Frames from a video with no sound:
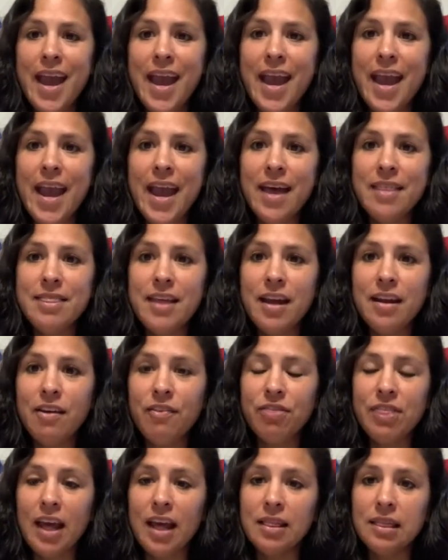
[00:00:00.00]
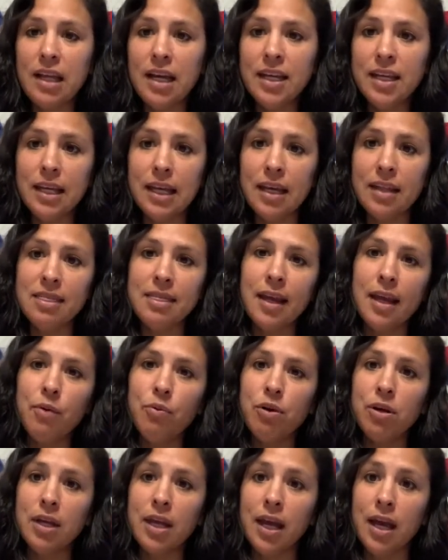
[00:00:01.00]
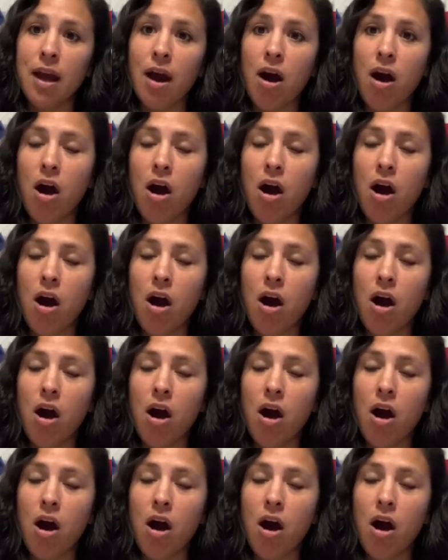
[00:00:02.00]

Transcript: And then if they like it, they will get